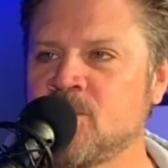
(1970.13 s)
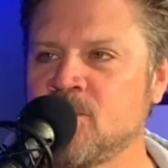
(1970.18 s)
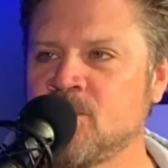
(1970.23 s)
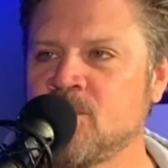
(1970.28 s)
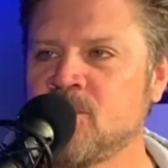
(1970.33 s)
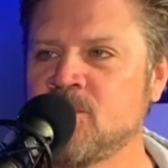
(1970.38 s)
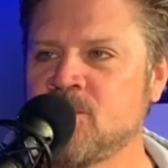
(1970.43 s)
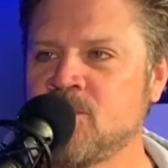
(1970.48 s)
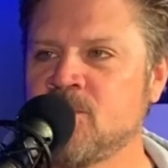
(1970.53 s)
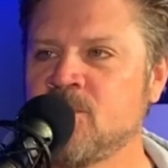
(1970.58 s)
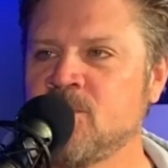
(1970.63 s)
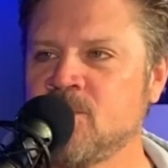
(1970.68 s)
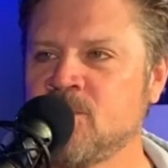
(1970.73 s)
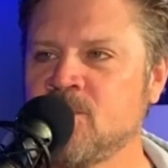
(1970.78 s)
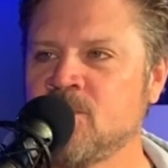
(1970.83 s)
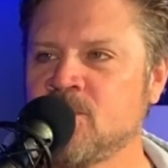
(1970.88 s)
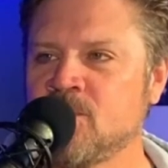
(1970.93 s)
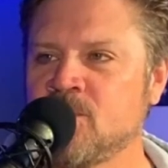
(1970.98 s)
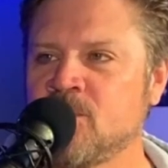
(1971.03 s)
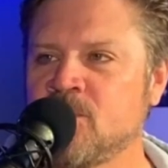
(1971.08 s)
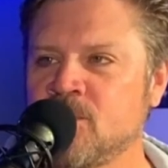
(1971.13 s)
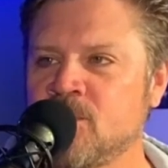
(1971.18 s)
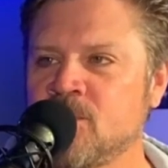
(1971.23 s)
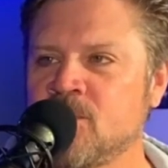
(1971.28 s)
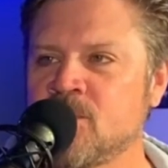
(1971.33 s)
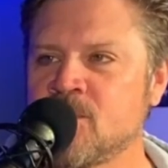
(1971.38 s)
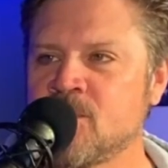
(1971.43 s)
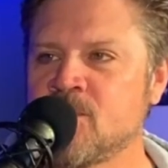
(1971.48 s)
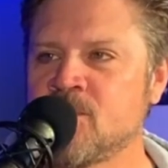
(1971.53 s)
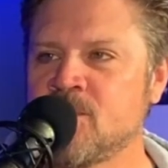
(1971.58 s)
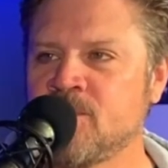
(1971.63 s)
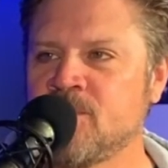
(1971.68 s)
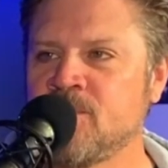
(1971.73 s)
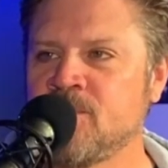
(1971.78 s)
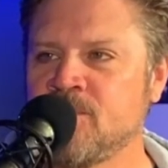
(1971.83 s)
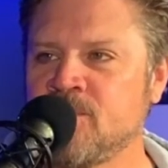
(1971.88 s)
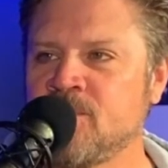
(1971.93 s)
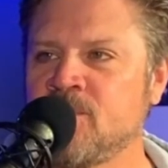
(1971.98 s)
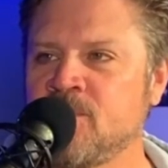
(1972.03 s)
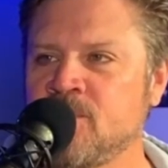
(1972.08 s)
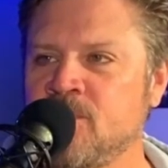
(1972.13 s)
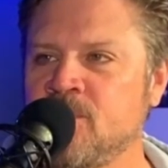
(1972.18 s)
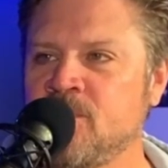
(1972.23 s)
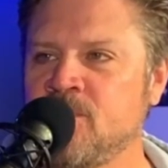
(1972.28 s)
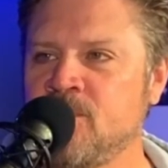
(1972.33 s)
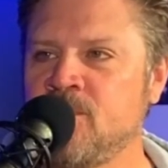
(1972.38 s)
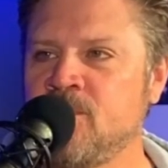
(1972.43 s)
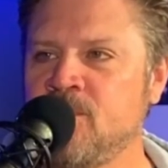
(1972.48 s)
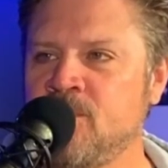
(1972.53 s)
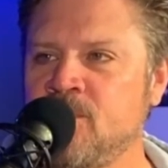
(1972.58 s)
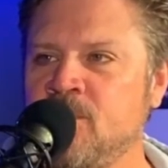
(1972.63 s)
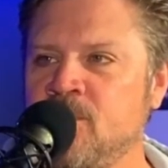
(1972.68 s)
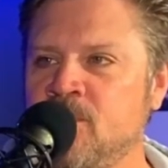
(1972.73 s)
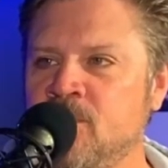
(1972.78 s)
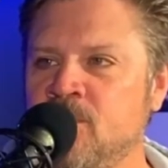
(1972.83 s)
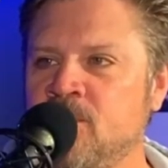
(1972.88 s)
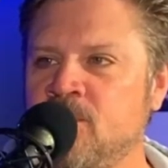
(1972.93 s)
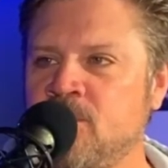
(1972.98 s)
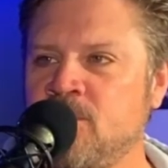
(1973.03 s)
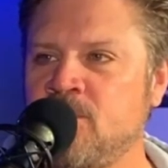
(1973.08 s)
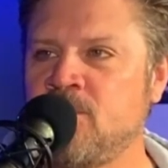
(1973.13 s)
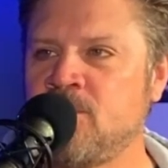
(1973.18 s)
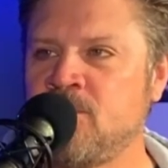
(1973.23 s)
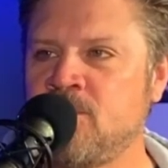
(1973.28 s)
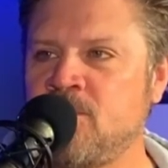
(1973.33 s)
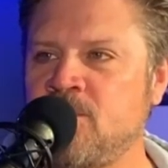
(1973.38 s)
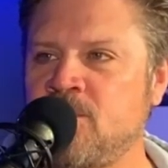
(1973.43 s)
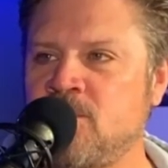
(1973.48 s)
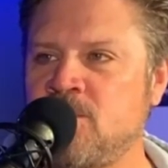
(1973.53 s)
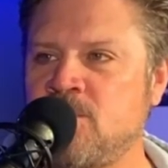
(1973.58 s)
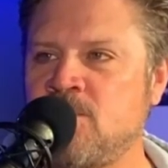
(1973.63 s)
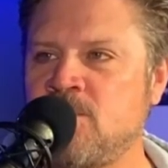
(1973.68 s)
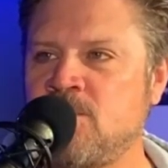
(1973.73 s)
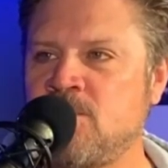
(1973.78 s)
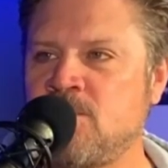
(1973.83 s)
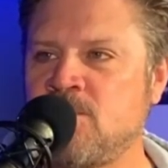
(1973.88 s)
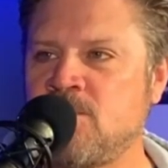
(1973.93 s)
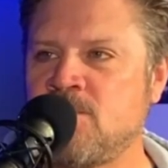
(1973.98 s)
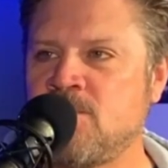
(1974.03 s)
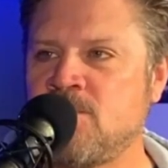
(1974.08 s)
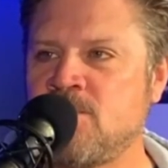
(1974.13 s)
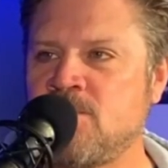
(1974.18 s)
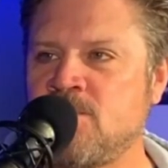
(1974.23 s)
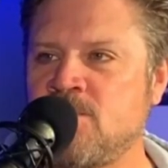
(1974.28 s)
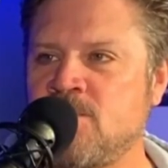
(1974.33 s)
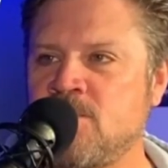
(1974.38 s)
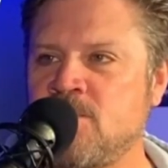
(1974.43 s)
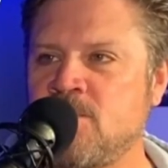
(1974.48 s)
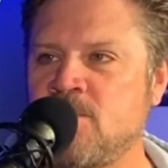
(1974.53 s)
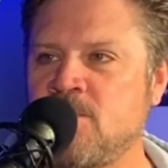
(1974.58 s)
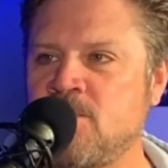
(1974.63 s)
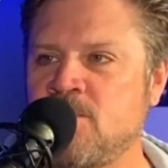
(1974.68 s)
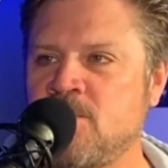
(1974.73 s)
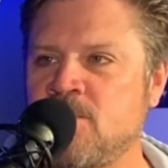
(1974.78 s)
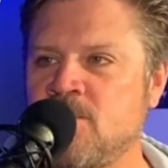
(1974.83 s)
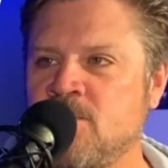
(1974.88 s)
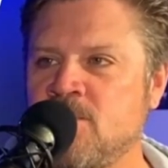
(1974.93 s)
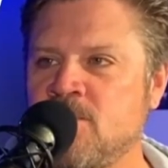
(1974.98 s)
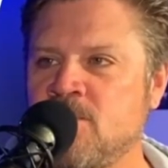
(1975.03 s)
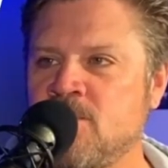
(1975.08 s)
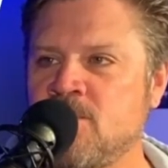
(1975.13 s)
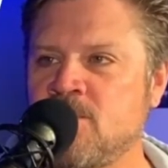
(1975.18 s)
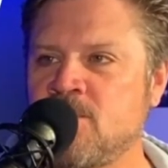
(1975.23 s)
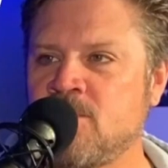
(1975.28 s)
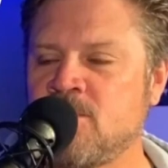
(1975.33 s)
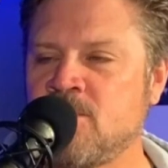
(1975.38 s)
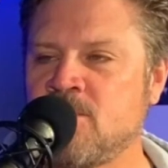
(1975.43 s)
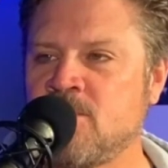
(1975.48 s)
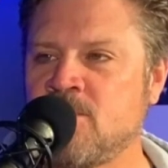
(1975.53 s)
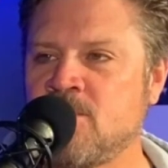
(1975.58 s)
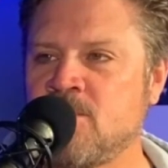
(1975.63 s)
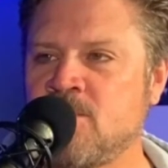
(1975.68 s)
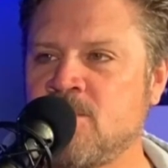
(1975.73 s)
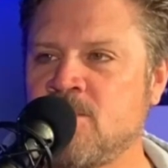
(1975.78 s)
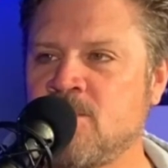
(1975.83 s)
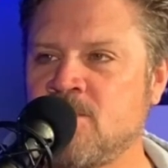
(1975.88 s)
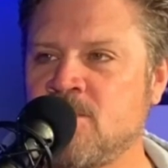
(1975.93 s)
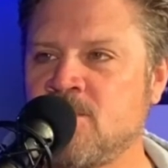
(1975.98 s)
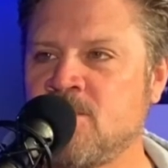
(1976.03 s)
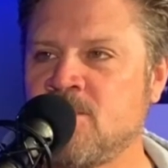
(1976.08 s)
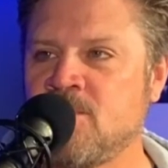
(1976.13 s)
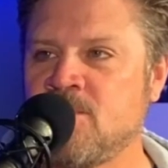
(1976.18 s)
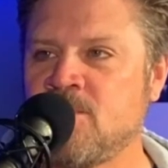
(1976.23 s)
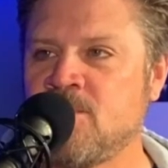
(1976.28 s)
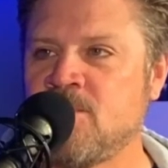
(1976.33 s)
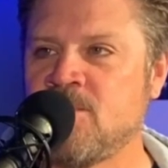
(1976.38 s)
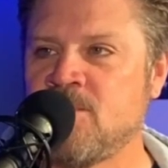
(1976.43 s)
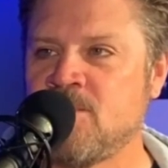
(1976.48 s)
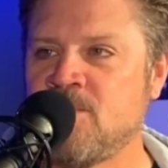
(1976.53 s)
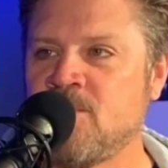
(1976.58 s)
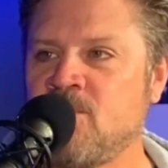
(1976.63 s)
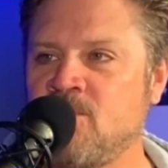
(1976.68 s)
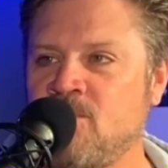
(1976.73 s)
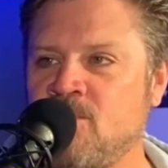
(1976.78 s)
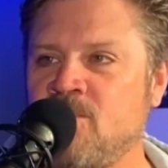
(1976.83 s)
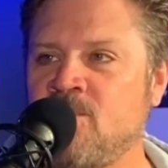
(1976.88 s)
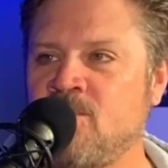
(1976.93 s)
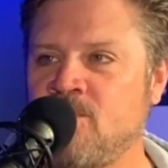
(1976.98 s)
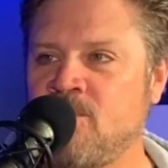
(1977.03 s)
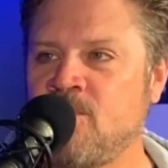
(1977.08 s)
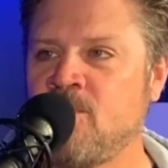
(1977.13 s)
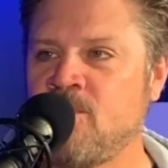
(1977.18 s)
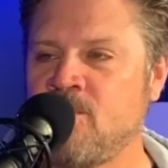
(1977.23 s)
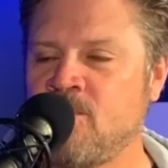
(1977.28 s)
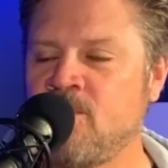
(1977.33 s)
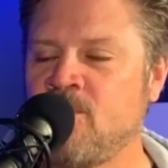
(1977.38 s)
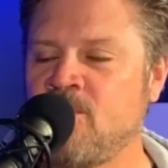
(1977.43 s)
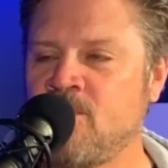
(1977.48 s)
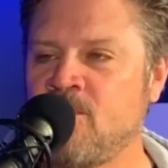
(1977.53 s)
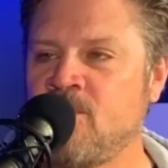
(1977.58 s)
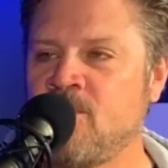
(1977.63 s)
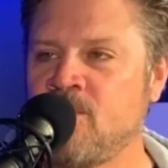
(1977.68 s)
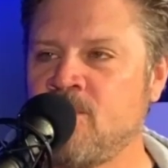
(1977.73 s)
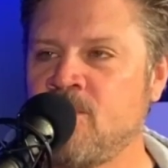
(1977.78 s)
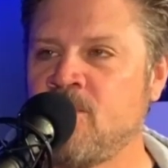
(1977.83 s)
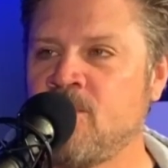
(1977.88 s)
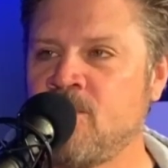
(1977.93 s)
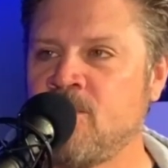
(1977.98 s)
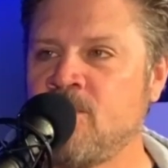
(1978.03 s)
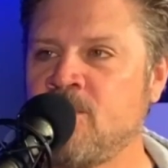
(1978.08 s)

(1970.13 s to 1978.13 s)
[no speech]